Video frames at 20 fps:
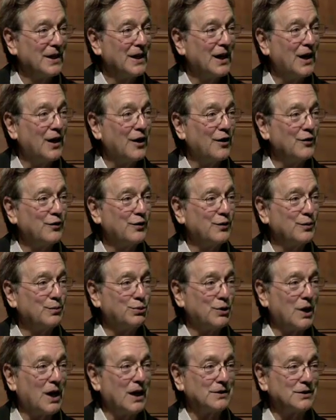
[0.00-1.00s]
of
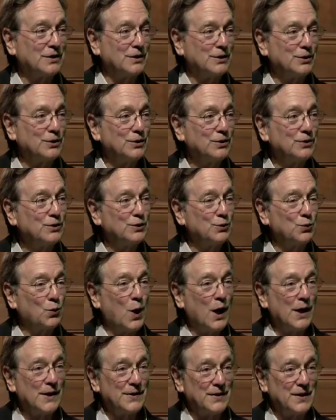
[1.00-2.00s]
prostitutes
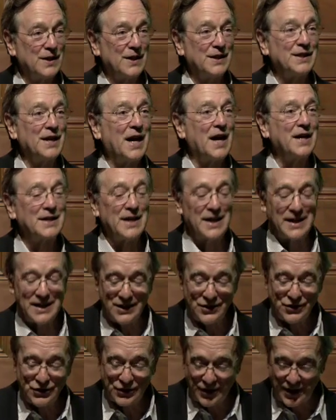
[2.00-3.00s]
was Inanna
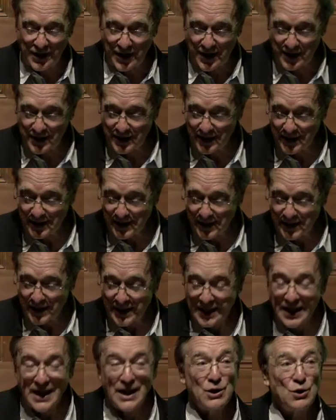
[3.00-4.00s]
Ishtar,
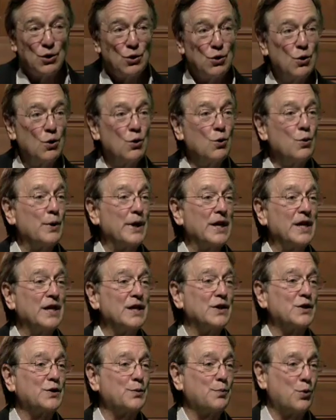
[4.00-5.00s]
who
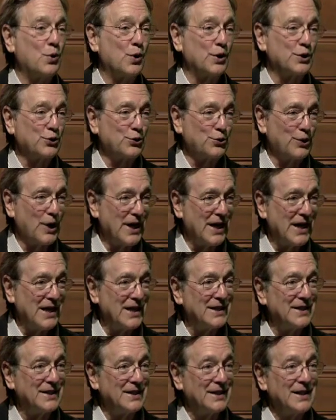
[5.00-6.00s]
is
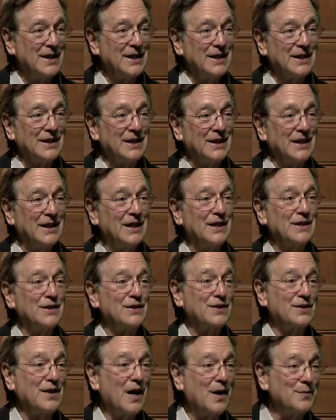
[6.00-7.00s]
portrayed in
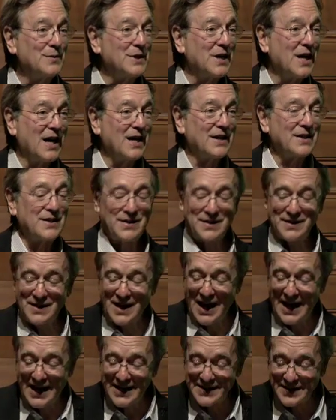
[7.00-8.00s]
some texts
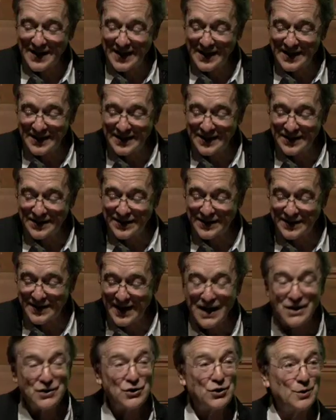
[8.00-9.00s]
as an
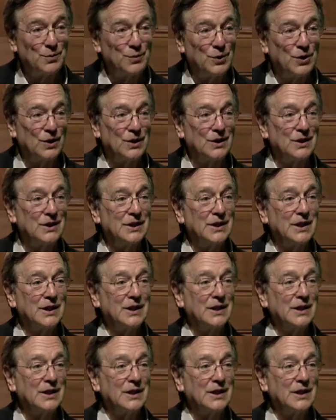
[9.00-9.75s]
insatiable